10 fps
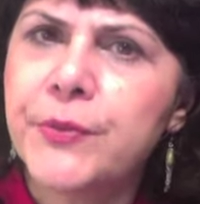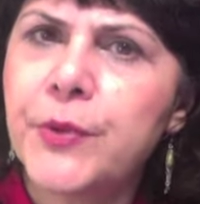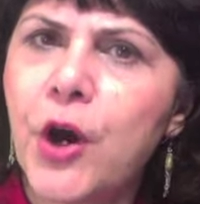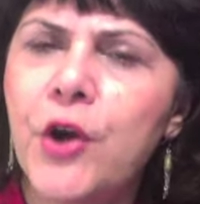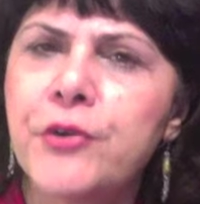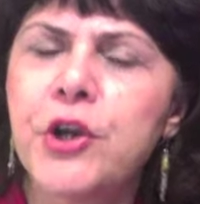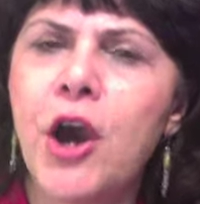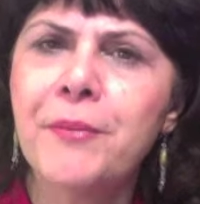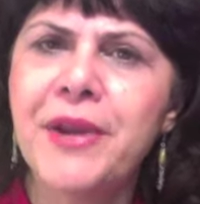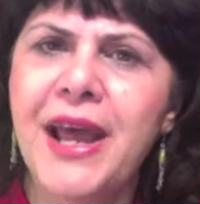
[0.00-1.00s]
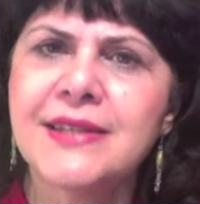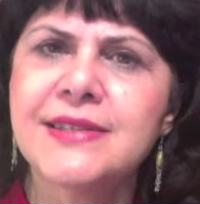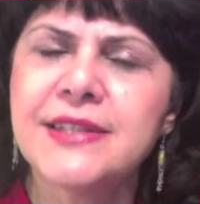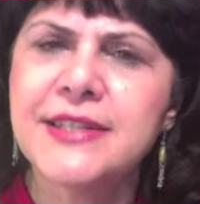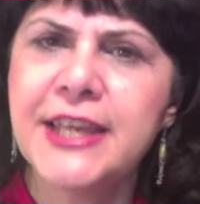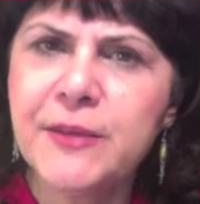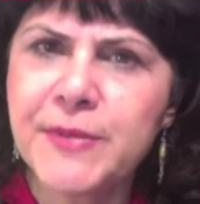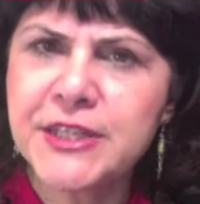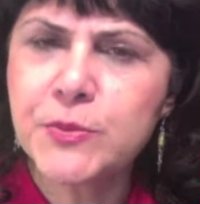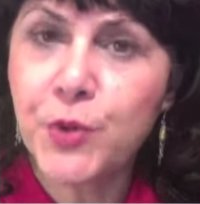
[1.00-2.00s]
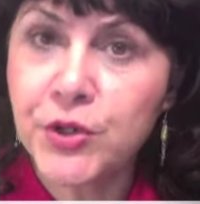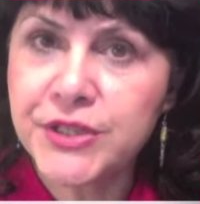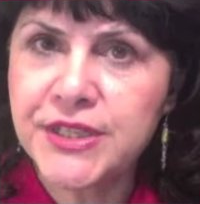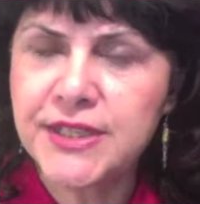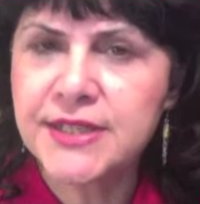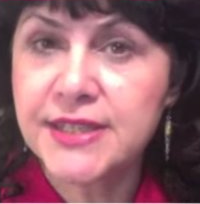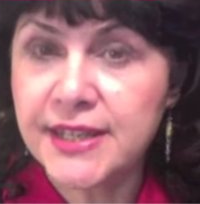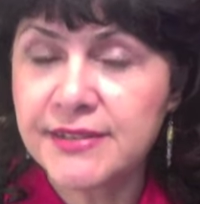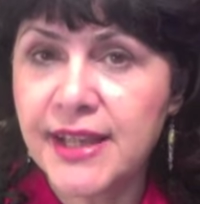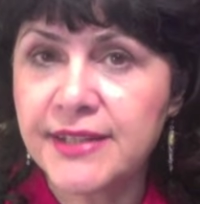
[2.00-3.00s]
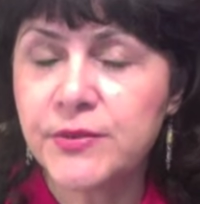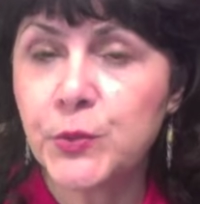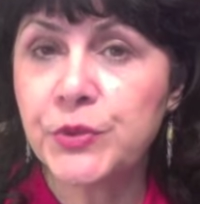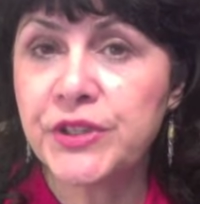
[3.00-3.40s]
our comrades in the Hekmatist party said that